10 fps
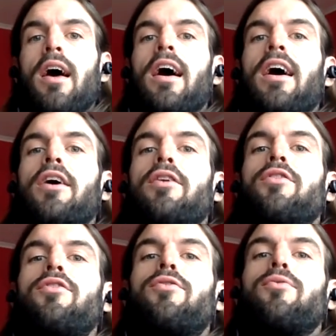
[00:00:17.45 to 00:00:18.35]

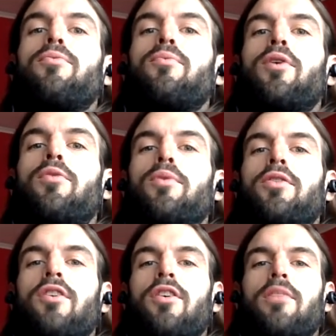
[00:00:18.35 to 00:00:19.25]
and when we
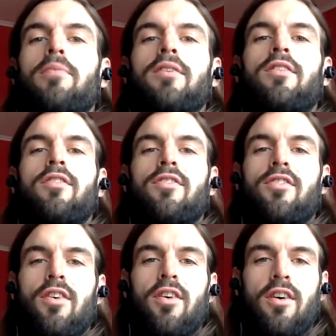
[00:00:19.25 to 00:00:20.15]
talk about the
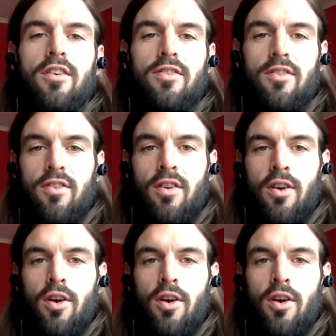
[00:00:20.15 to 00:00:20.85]
sauce,